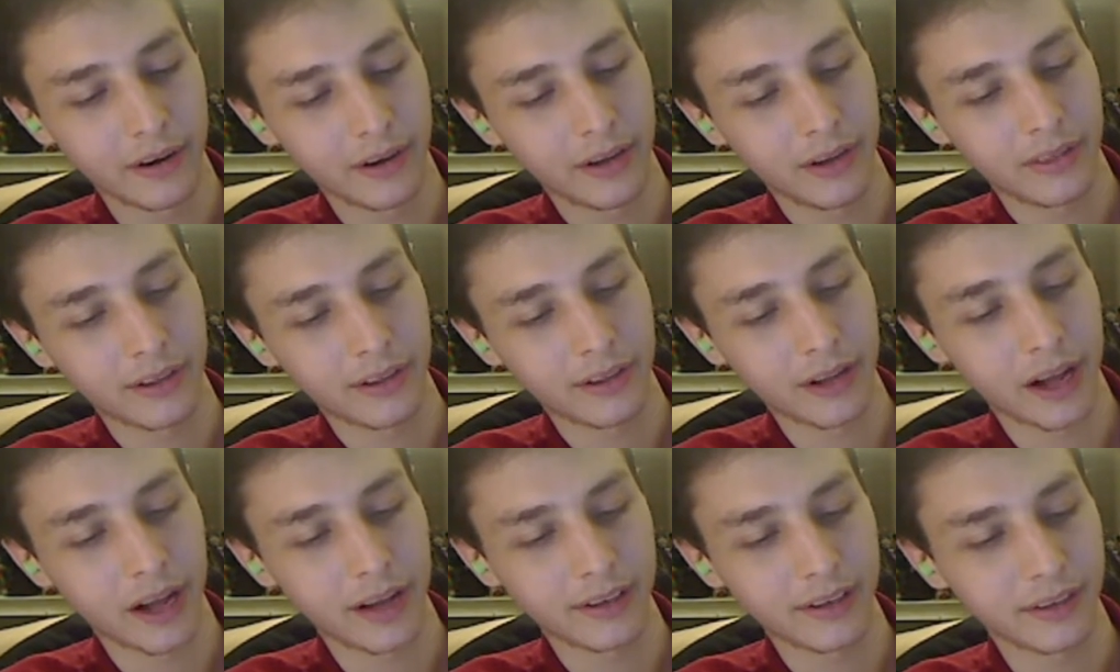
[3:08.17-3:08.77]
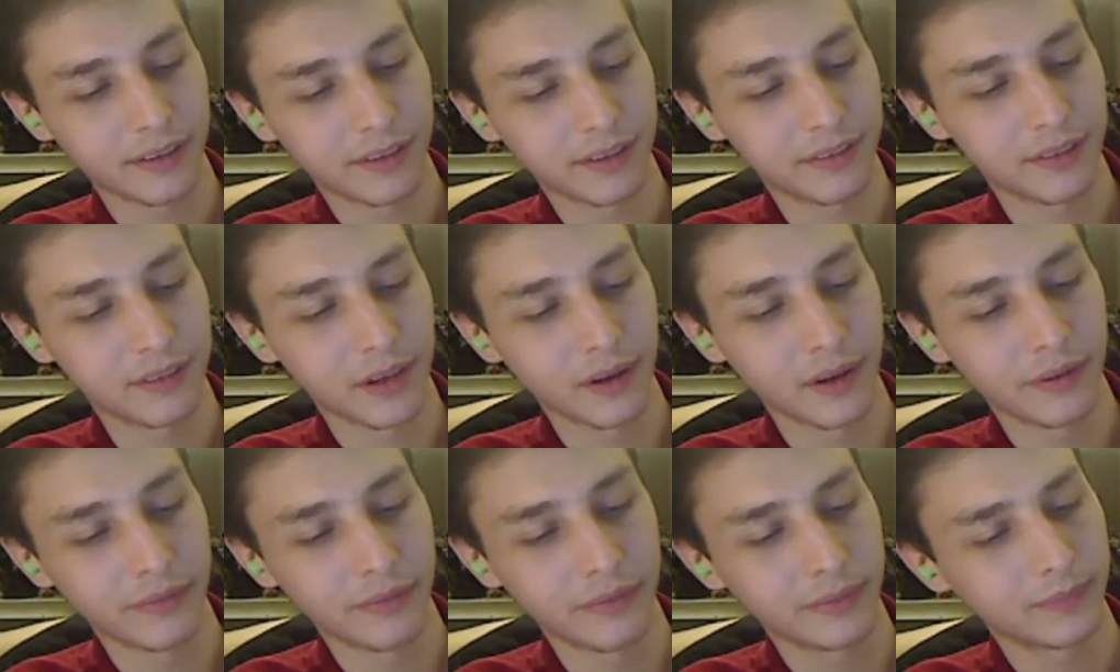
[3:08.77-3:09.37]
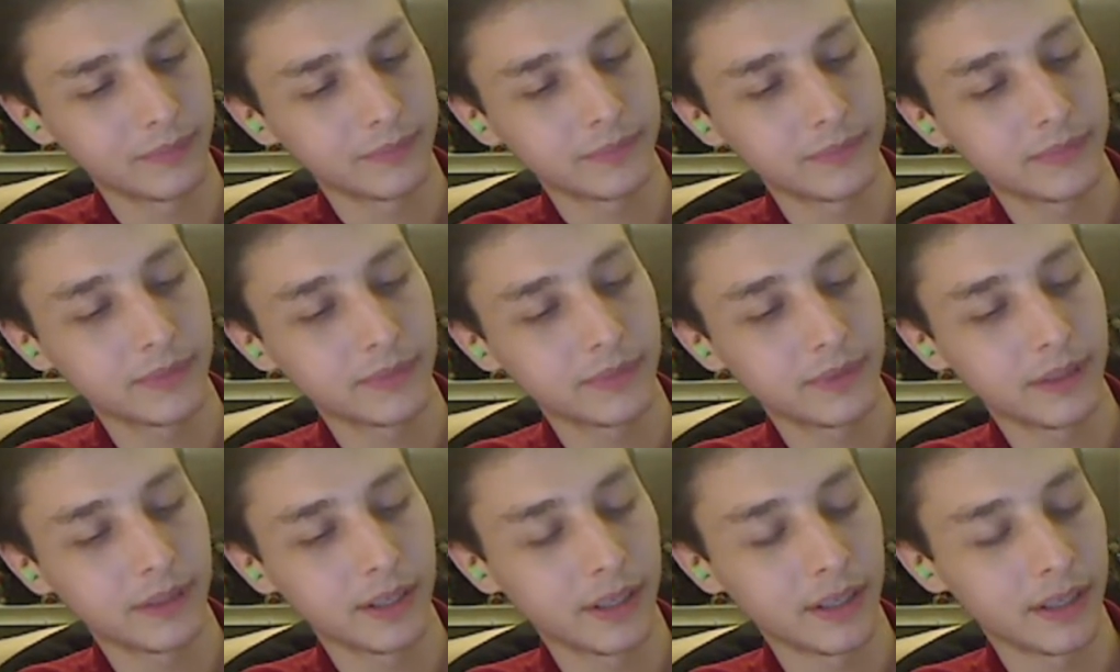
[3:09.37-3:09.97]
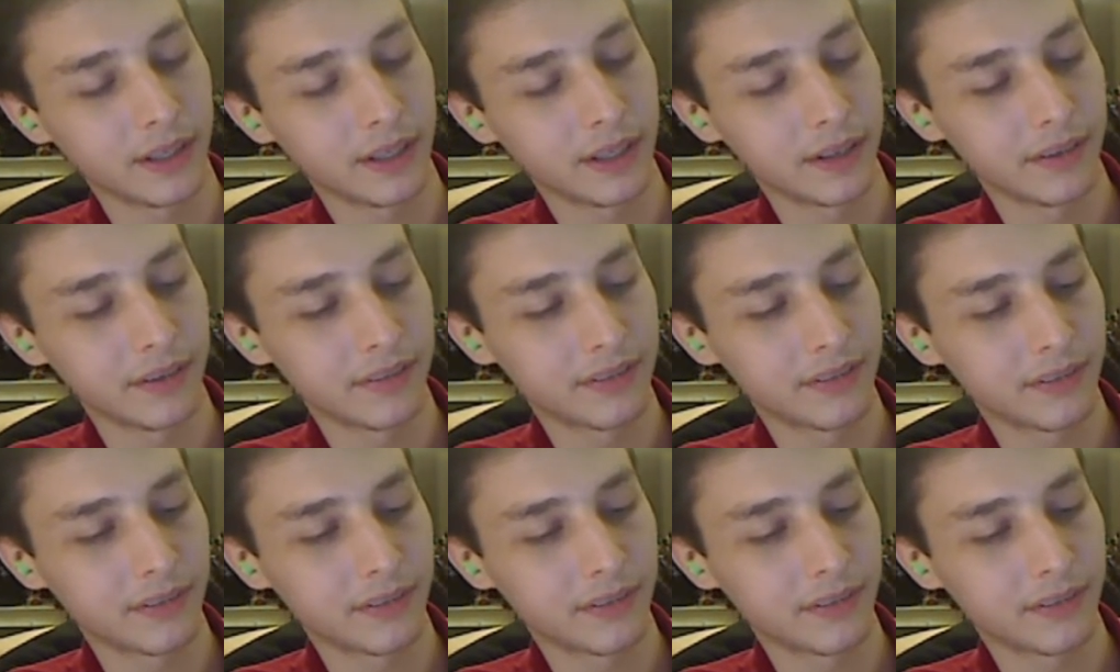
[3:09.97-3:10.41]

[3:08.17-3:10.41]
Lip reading: The context of his